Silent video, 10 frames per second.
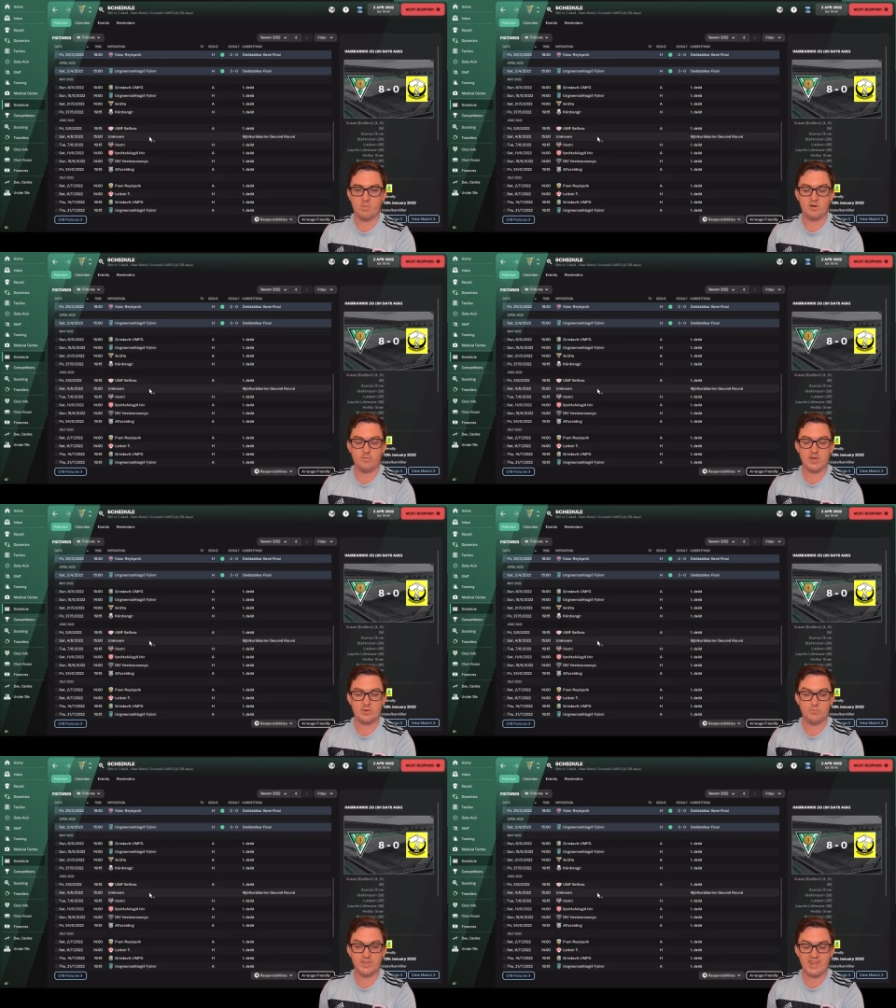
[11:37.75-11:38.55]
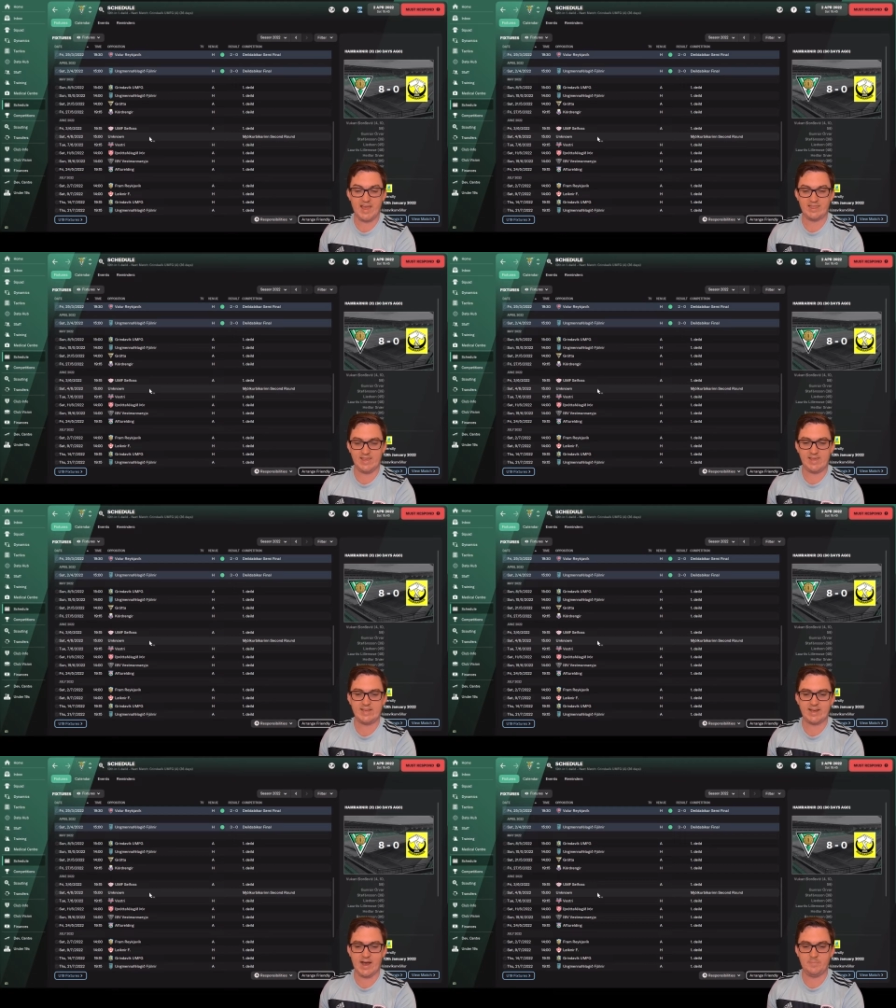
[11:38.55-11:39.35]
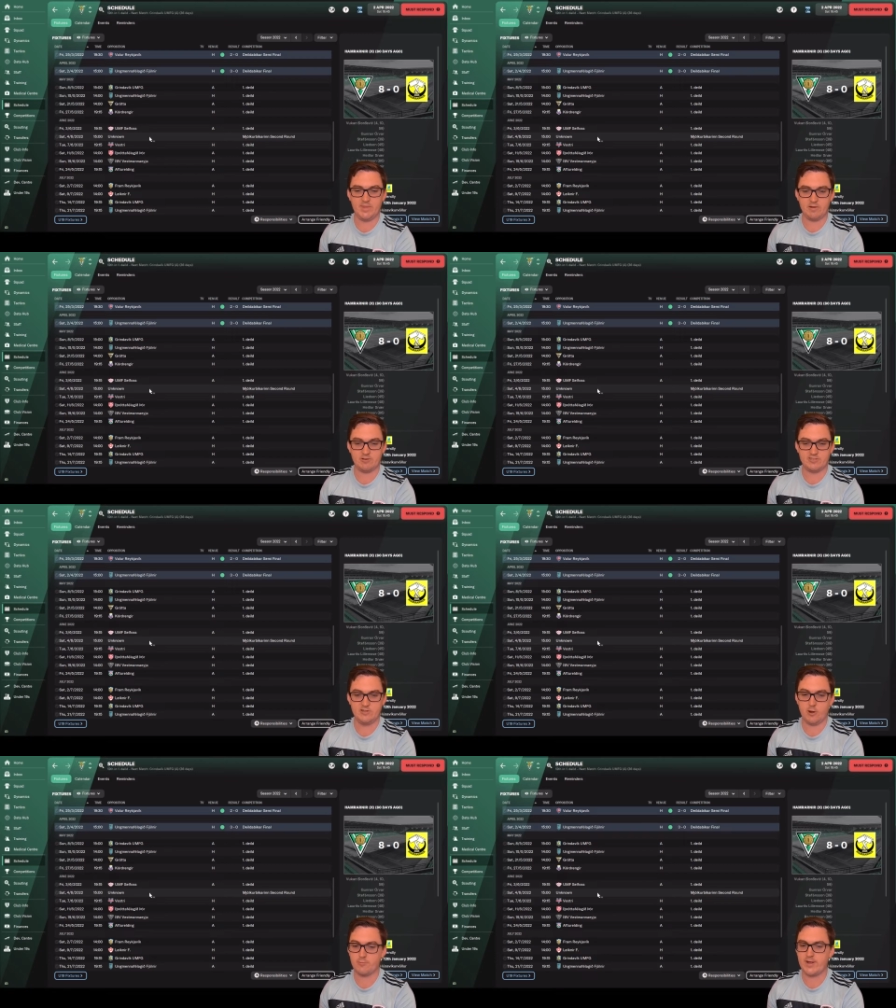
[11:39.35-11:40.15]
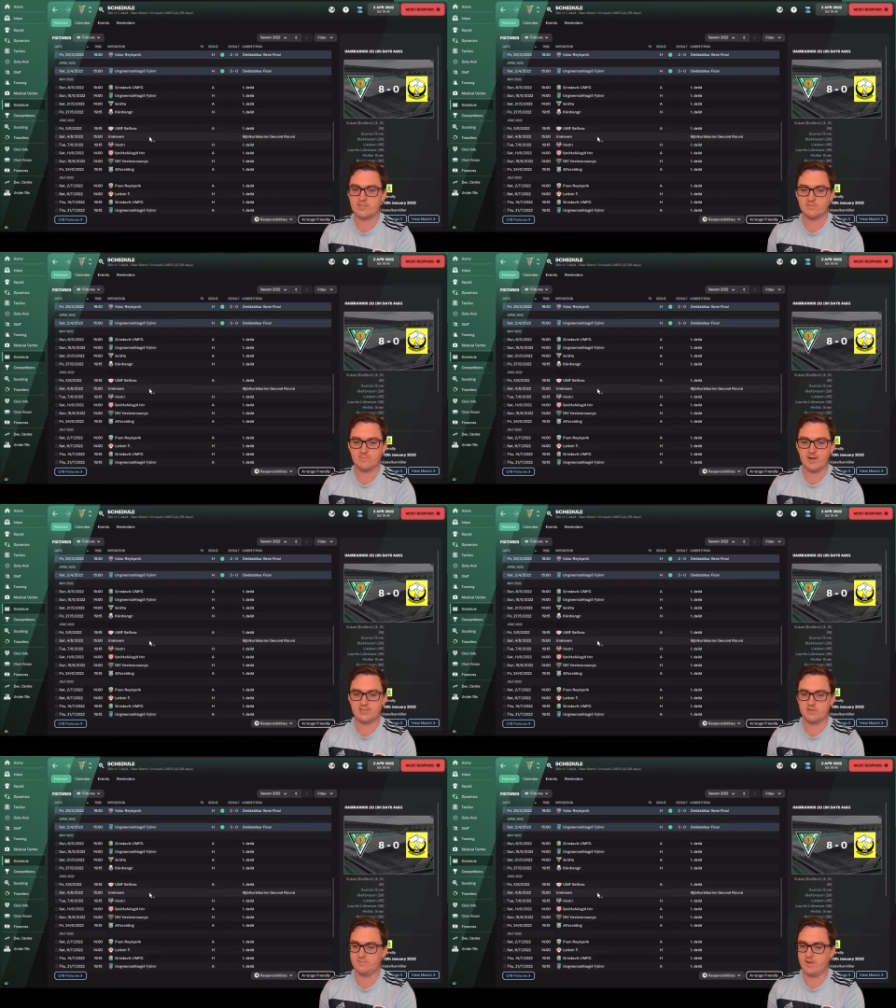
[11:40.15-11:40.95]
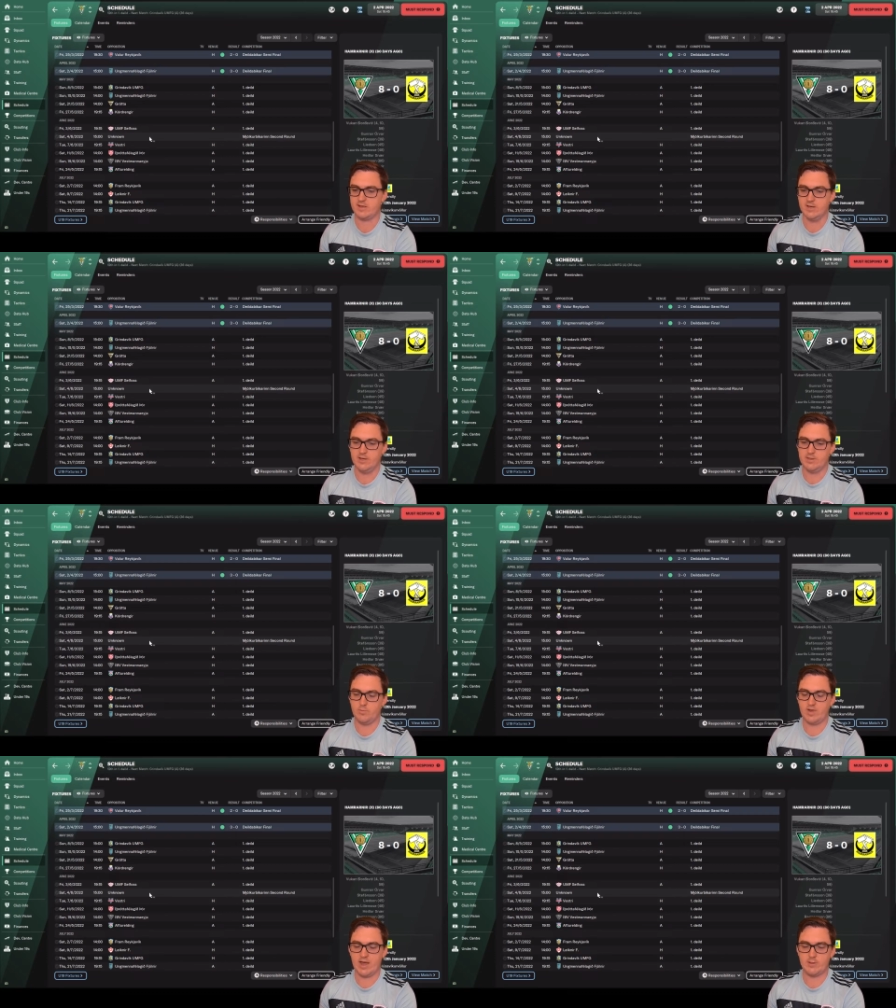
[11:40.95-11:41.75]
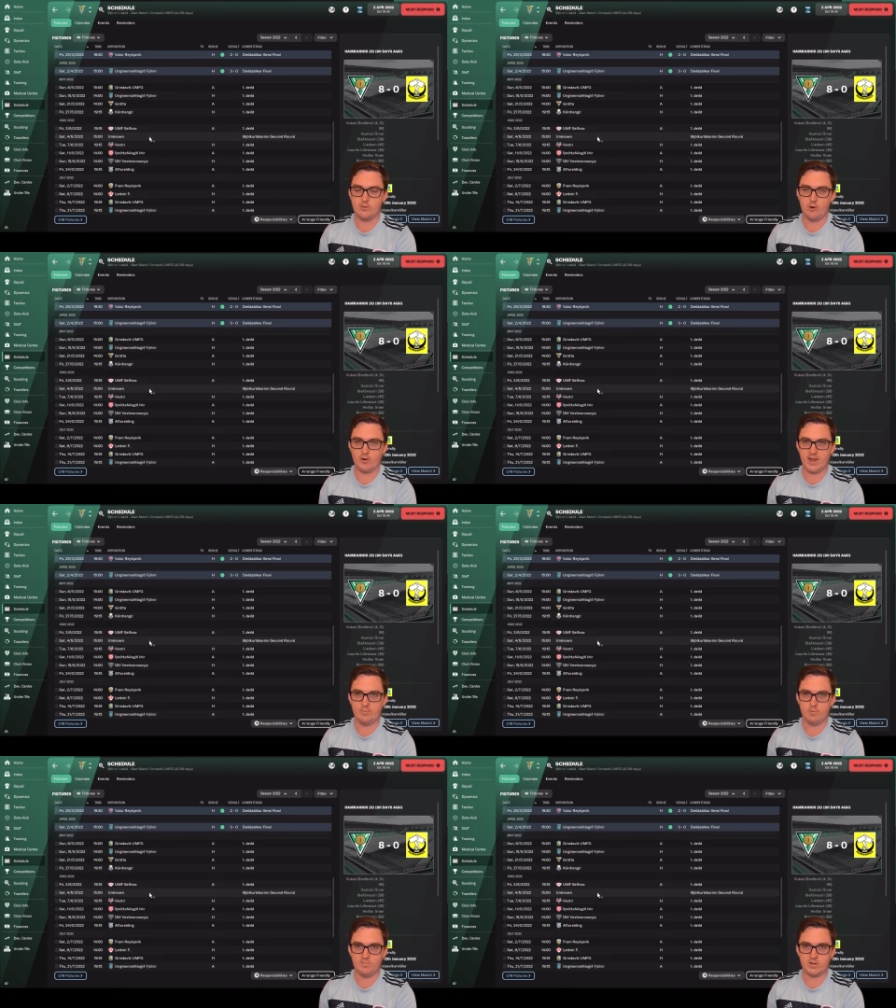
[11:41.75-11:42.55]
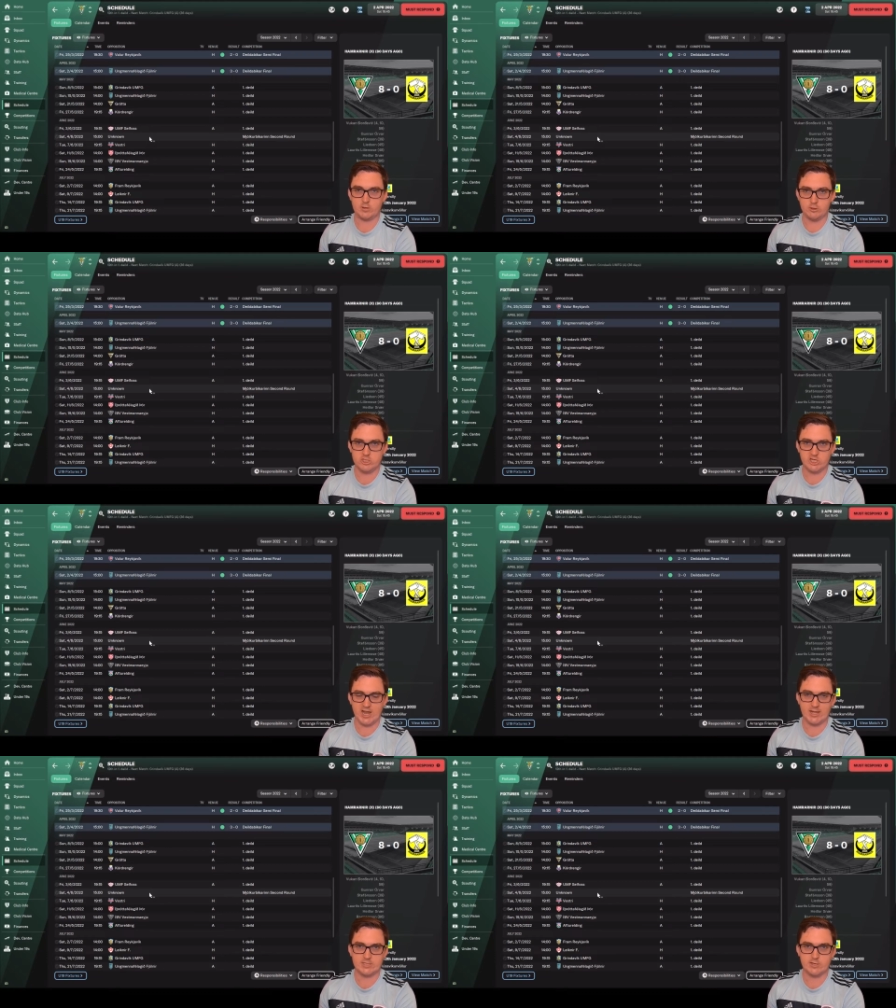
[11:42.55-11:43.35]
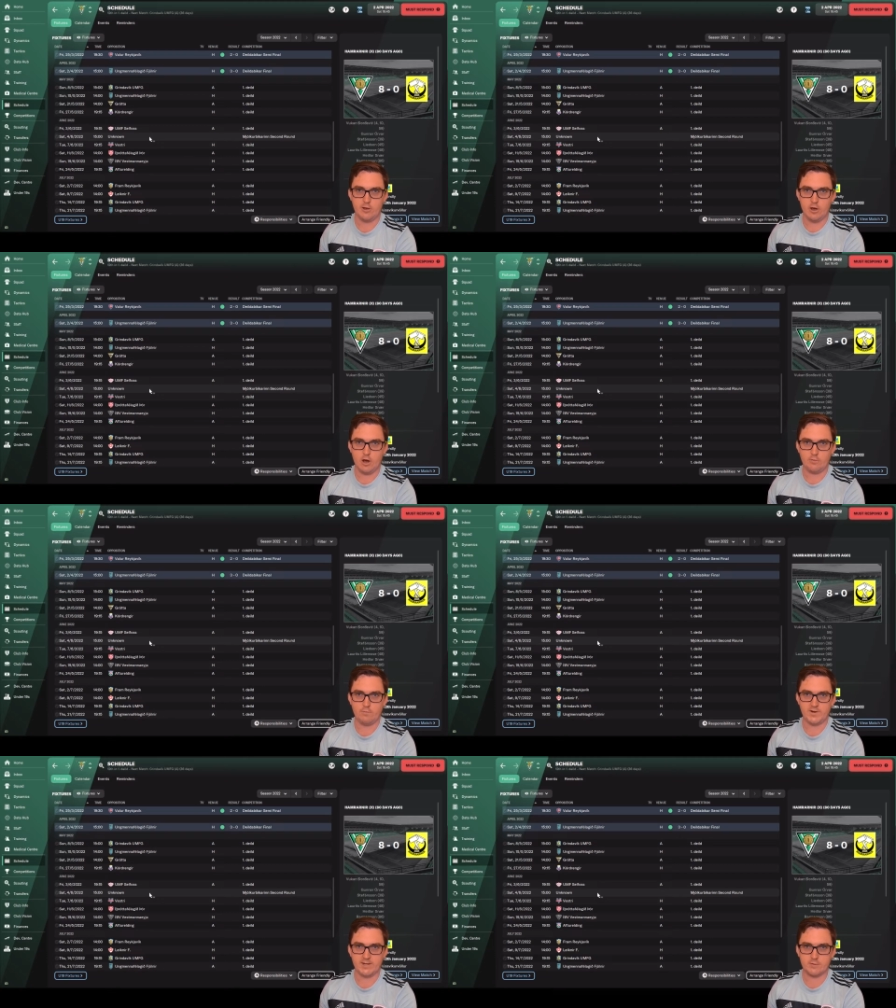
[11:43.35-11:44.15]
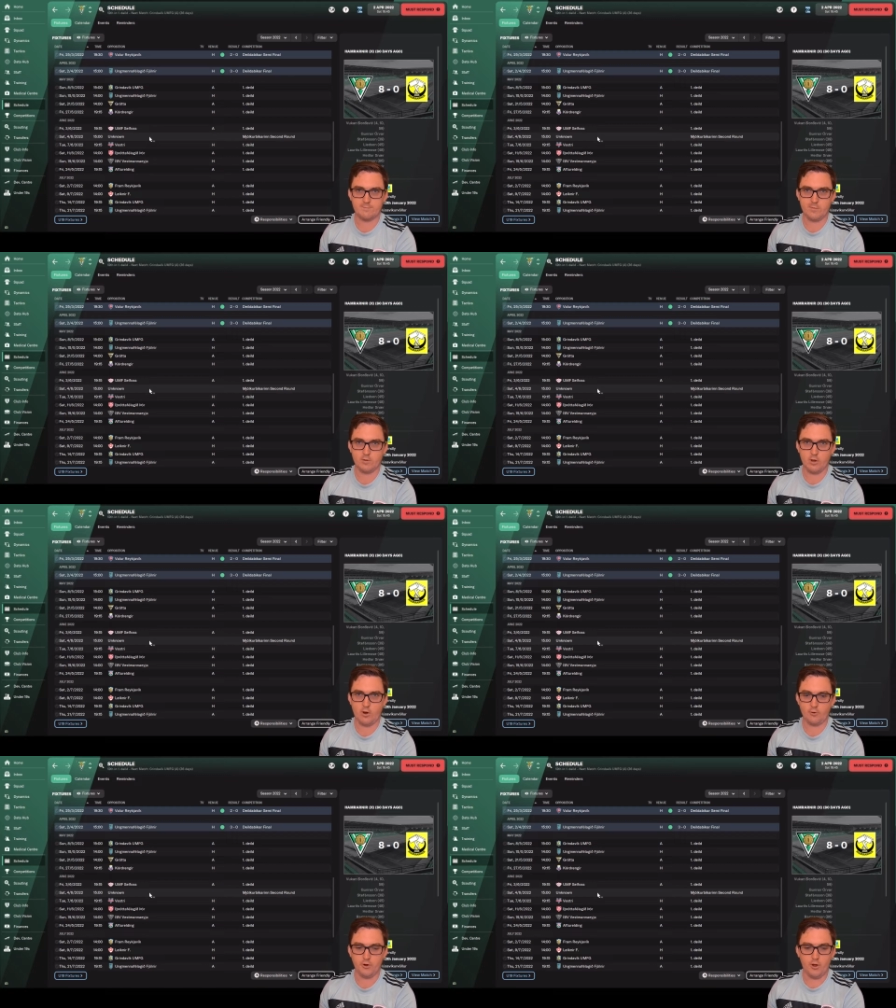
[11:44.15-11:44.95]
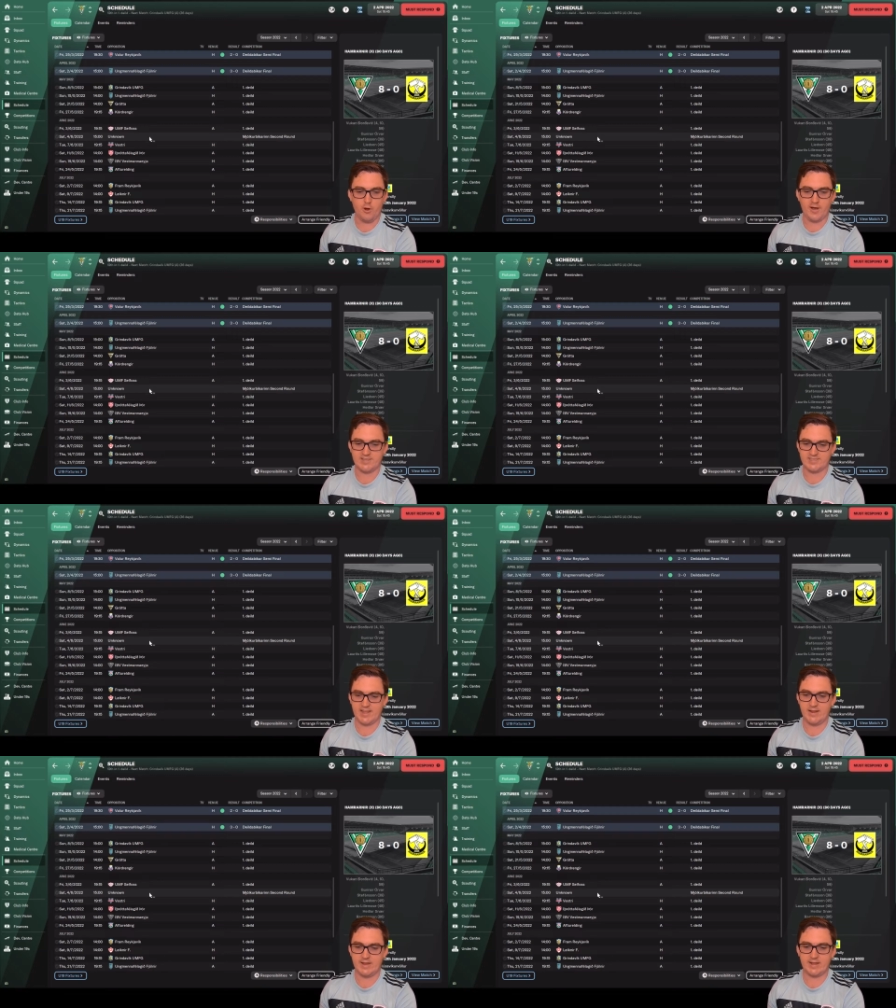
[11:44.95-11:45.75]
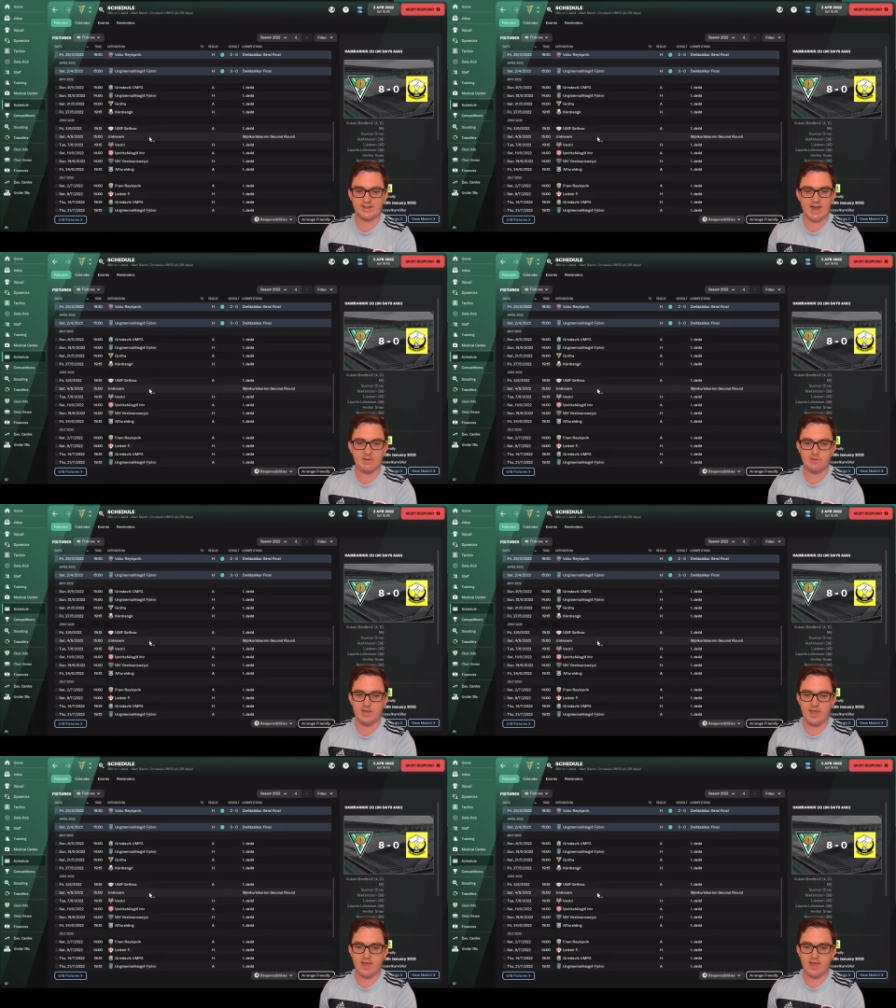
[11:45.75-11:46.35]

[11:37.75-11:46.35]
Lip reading: But if we can win that League Cup, there is no reason for us to think that we are not in with a good chance of winning the full-on Icelandic Cup